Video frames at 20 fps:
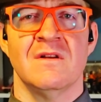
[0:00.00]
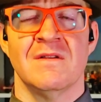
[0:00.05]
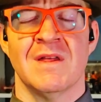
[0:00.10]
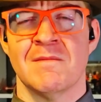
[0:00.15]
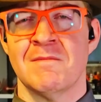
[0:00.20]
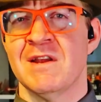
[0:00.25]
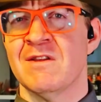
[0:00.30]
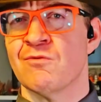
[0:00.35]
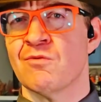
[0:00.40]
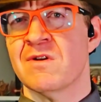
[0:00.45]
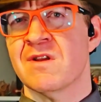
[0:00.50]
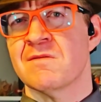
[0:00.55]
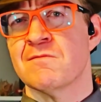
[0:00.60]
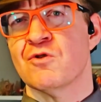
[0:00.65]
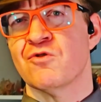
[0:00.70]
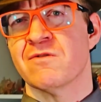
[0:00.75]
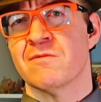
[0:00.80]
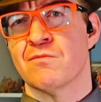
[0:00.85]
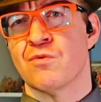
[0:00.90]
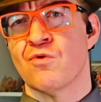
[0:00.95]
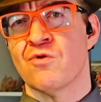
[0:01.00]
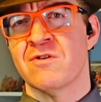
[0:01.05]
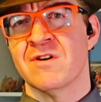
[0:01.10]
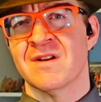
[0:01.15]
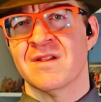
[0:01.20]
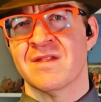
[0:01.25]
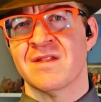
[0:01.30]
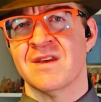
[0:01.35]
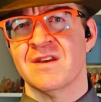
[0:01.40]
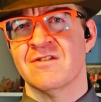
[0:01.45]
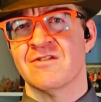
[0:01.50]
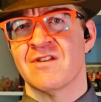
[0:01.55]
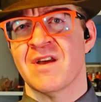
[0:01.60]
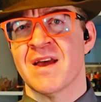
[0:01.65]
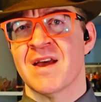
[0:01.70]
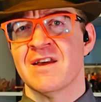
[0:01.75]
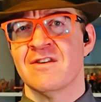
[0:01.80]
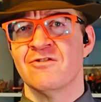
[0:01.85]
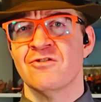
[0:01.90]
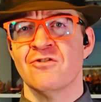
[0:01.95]
That means one of the most important things
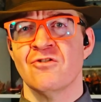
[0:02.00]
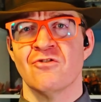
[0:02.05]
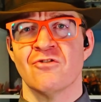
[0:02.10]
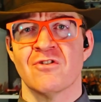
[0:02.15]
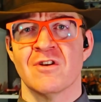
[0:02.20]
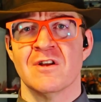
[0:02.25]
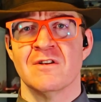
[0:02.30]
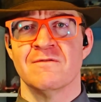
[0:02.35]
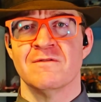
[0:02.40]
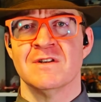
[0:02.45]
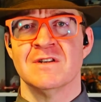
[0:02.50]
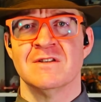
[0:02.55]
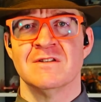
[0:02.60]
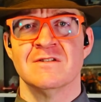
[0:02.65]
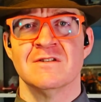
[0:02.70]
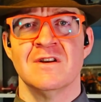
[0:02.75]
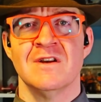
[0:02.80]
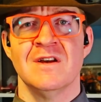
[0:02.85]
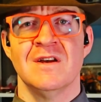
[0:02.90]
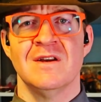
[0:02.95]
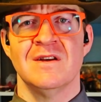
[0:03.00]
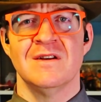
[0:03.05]
to ask yourself is,